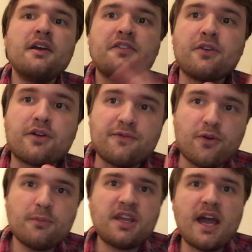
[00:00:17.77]
So
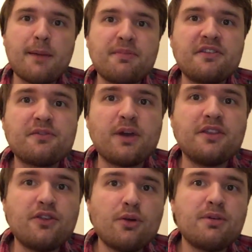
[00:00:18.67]
conformity happens when
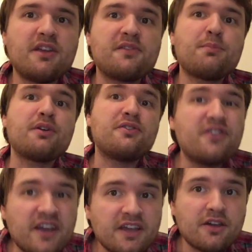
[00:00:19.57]
nobody is
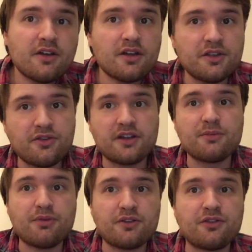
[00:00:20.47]
particularly trying to
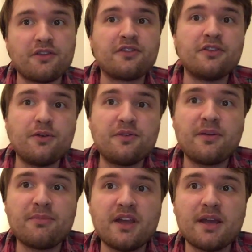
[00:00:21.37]
pressure us to do
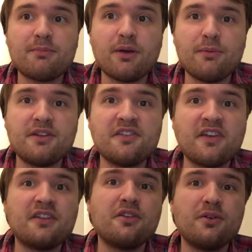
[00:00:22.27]
something, but we
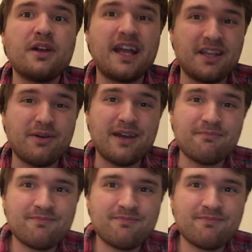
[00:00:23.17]
decide to do it anyway.